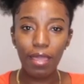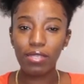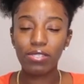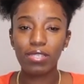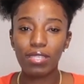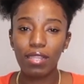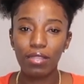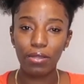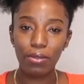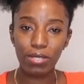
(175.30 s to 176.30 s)
It's just a
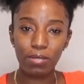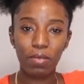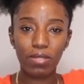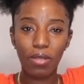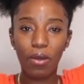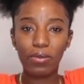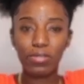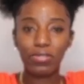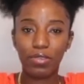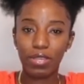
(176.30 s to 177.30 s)
little Christmas
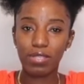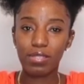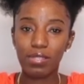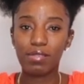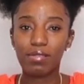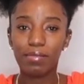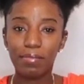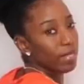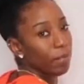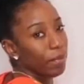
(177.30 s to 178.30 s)
house dress,
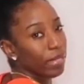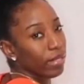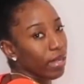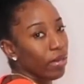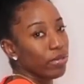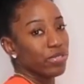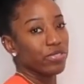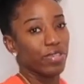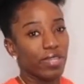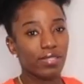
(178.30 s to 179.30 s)
simple little
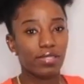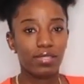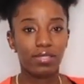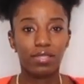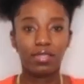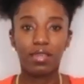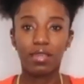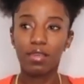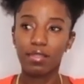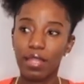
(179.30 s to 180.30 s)
house dress
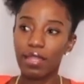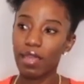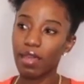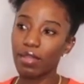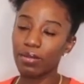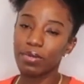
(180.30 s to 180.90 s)
that I got.